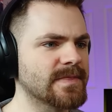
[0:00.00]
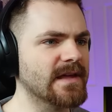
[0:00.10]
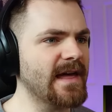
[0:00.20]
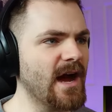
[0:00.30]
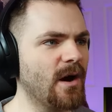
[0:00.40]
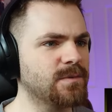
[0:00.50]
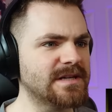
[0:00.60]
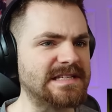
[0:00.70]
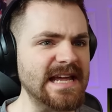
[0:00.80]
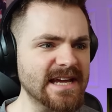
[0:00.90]
They are
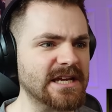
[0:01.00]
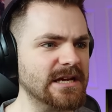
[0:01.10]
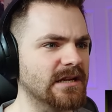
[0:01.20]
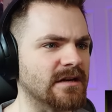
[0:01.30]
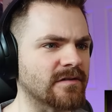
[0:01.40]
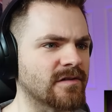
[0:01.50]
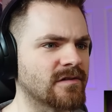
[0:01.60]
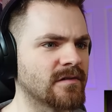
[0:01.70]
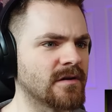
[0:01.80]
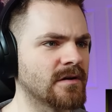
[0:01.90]

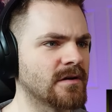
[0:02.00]
ridiculous.